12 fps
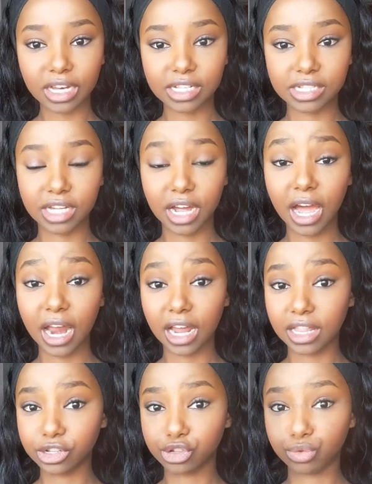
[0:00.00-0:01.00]
That is the
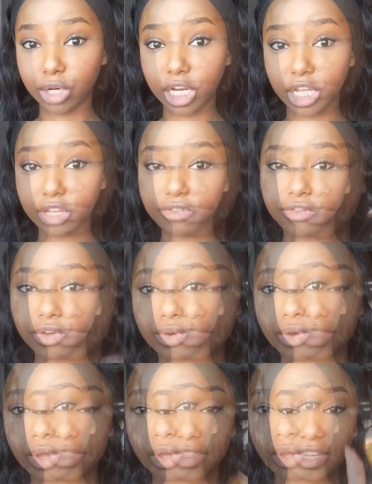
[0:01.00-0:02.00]
color this will give
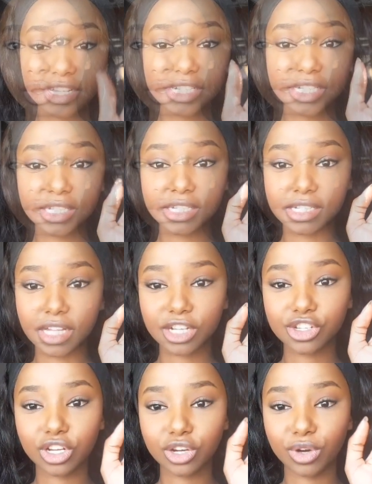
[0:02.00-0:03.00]
you. This is
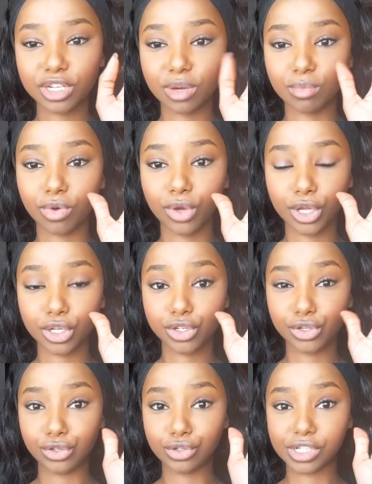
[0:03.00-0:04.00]
actually what I'm
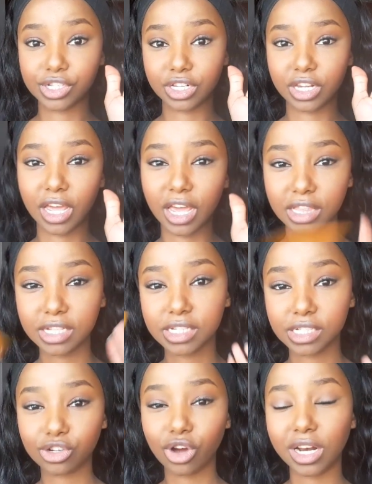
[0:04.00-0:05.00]
going to use today, and
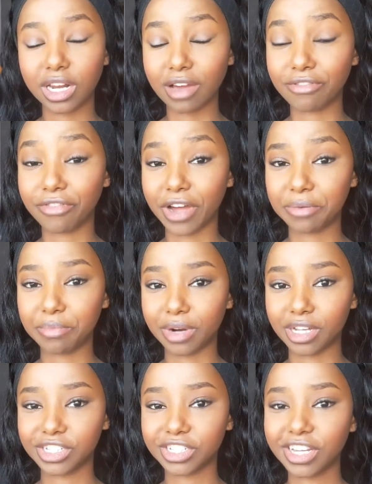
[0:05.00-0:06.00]
this is called a fan
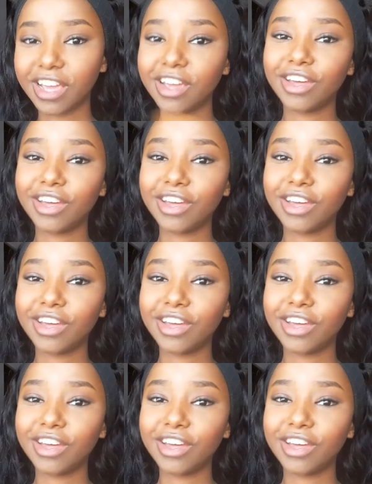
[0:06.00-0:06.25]
brush.